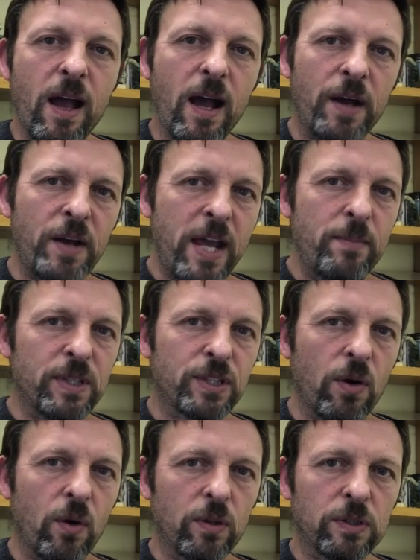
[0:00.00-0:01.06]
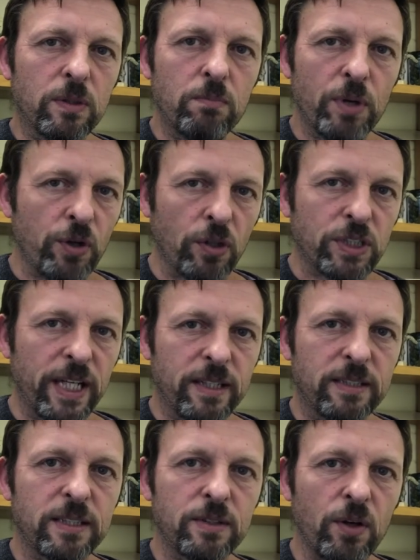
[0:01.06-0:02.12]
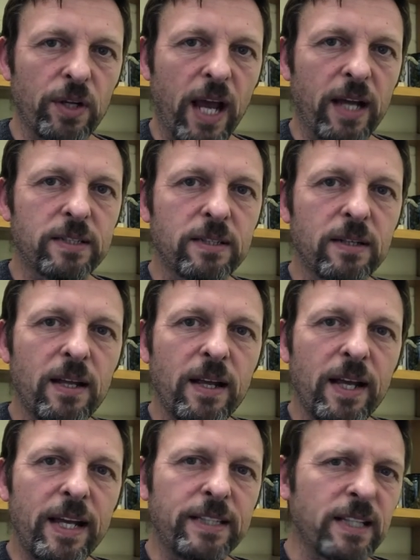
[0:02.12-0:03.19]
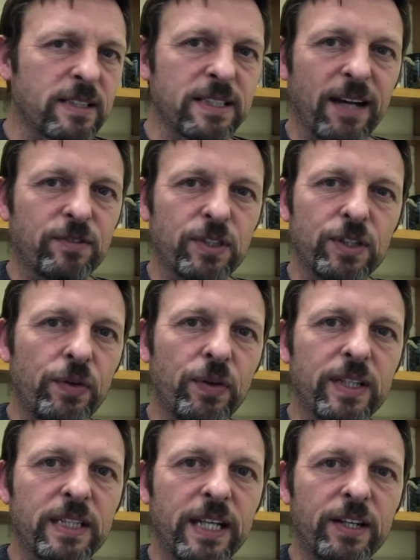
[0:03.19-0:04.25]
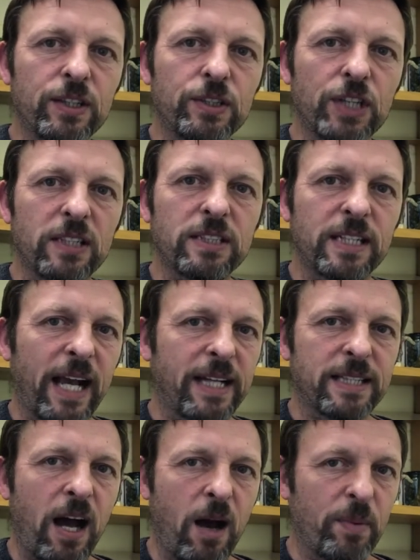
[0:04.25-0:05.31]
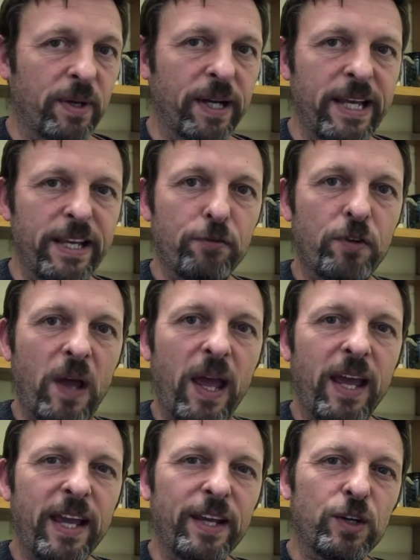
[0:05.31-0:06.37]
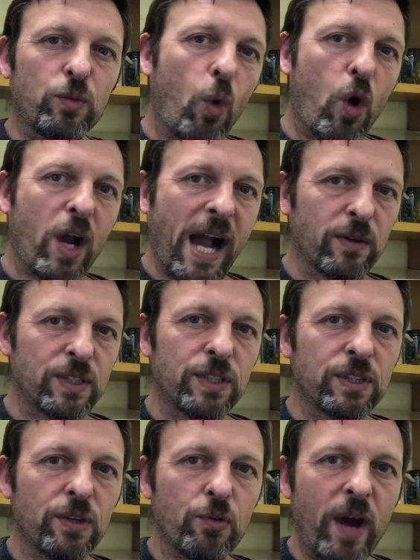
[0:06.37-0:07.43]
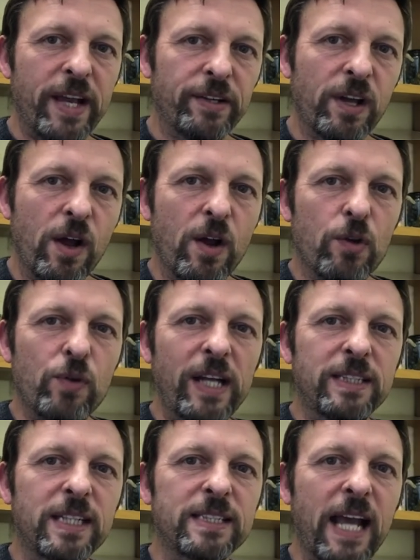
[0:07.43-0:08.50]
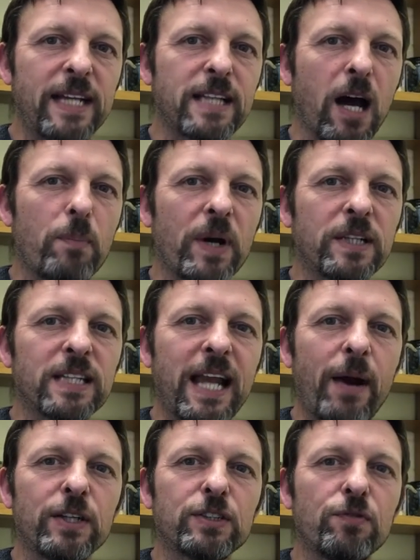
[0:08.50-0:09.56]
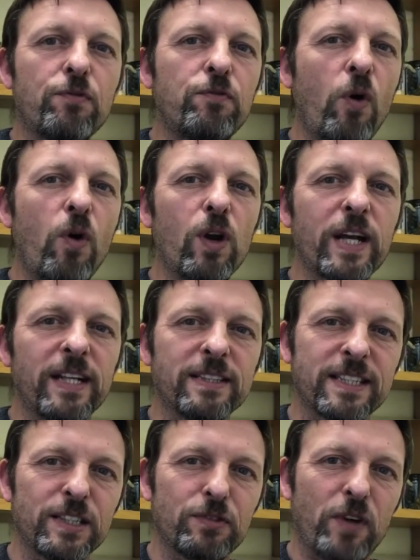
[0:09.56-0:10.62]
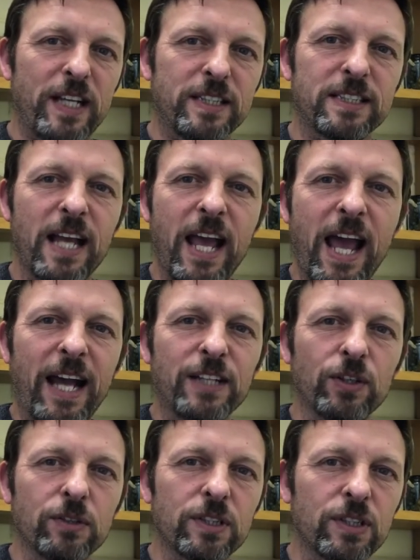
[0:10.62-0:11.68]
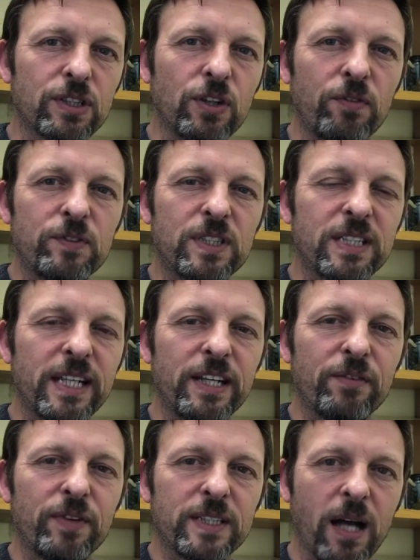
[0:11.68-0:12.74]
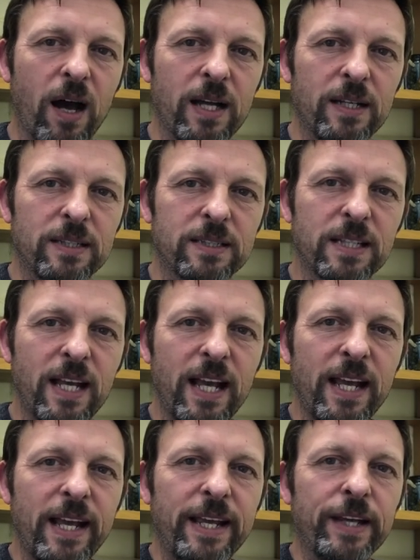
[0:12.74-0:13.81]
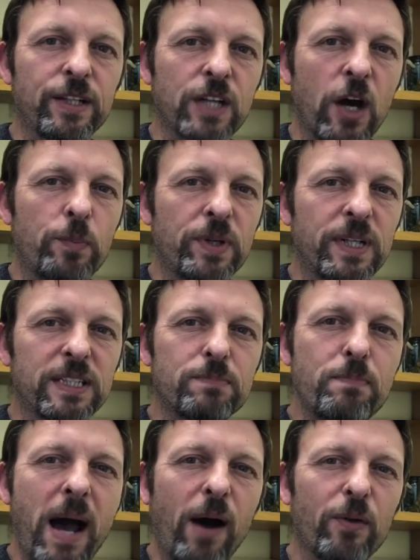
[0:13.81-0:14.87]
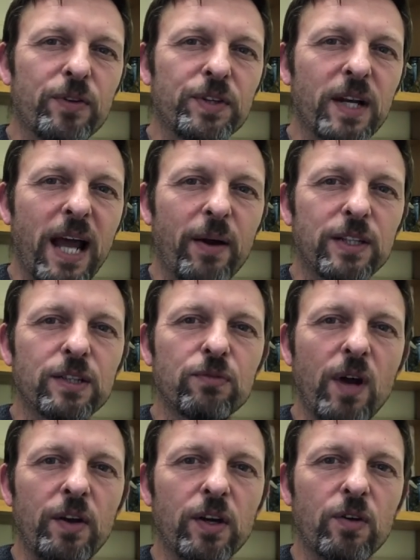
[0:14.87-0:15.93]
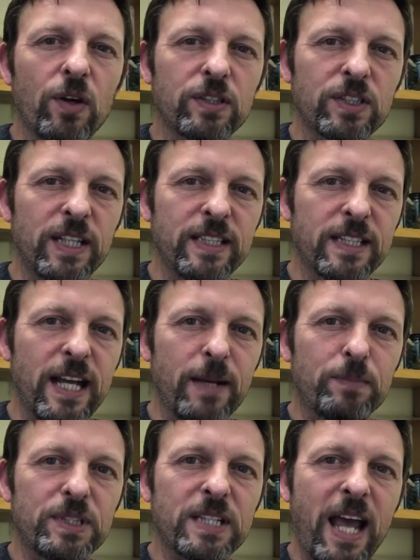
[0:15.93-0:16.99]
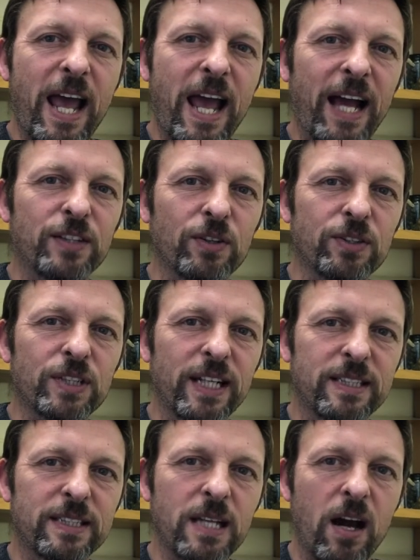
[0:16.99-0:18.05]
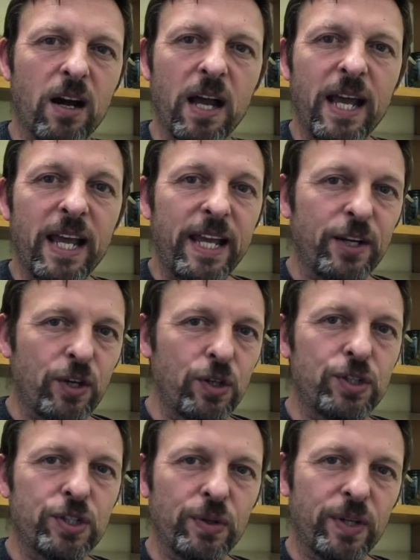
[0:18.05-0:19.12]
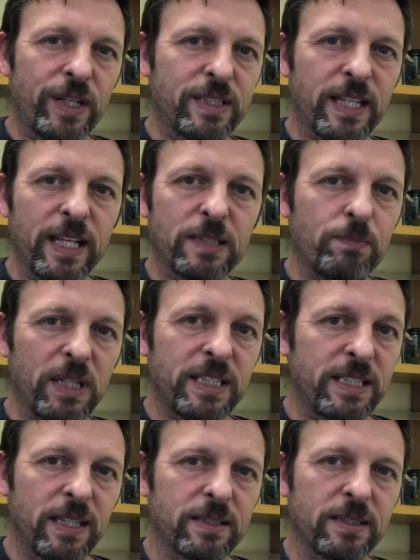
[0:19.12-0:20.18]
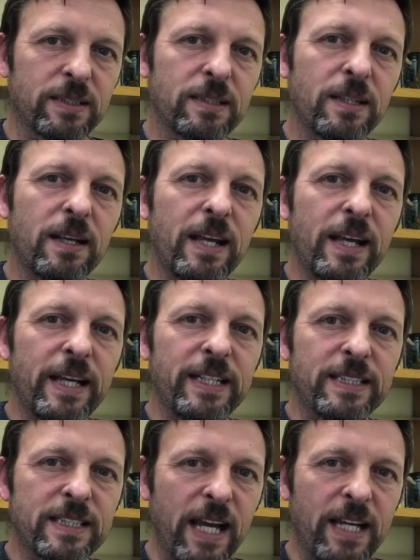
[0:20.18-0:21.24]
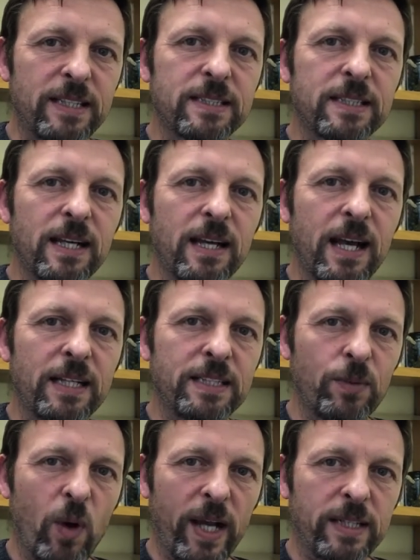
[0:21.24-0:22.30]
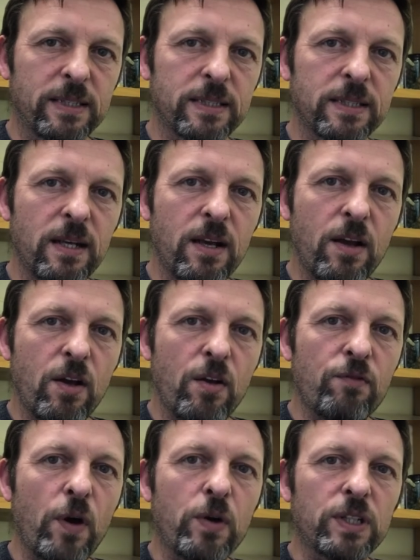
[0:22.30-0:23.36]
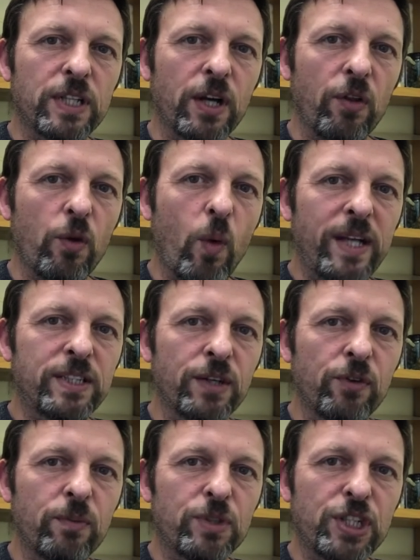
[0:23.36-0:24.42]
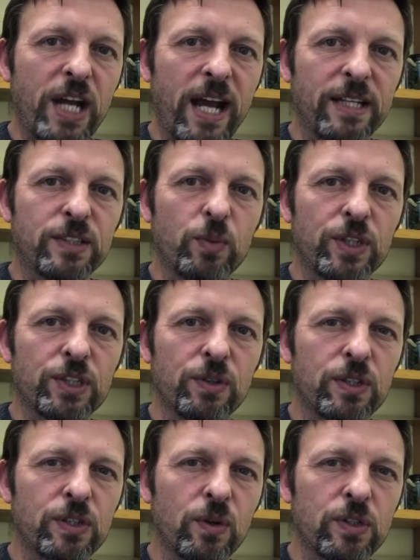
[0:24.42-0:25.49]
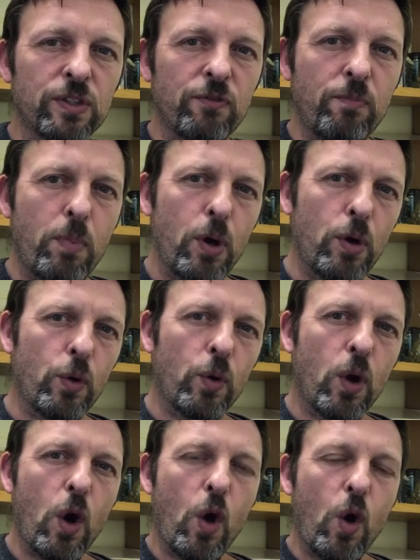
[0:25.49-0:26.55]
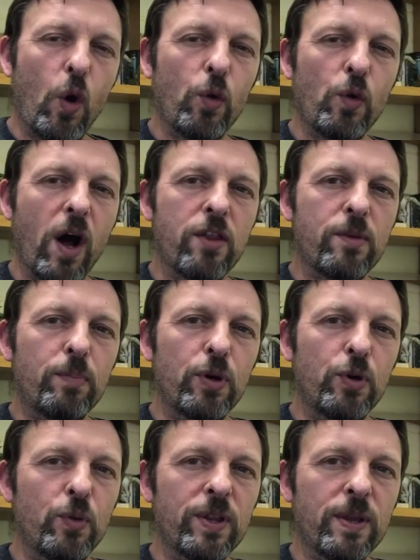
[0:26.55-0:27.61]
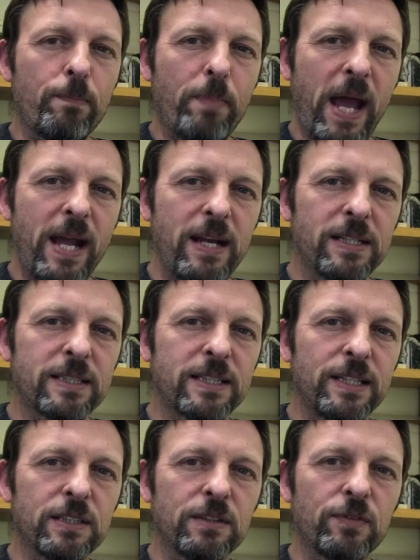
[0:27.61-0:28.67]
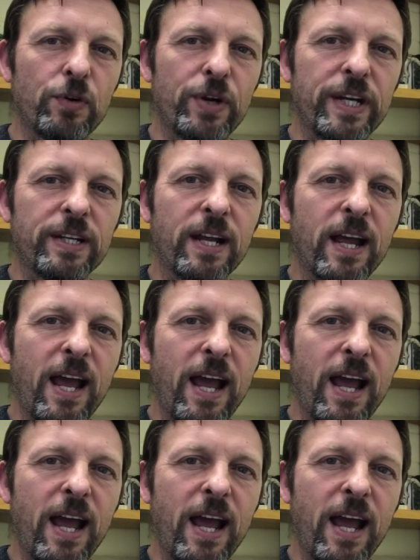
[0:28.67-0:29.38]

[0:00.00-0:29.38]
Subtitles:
A name is called, but not his, not yet. He doesn't have to do this. He could just get up and leave. He could walk out into the rain, raise his head up and allow it to fall against his face and onto the soft skin of his eyelids. He could open his mouth and allow it to run across his lips and onto his tongue. He could do these things, but he doesn't. He stays and he waits, focusing on the waiting room chairs, which are a sort of blue, or rather blue with the palest hint of green.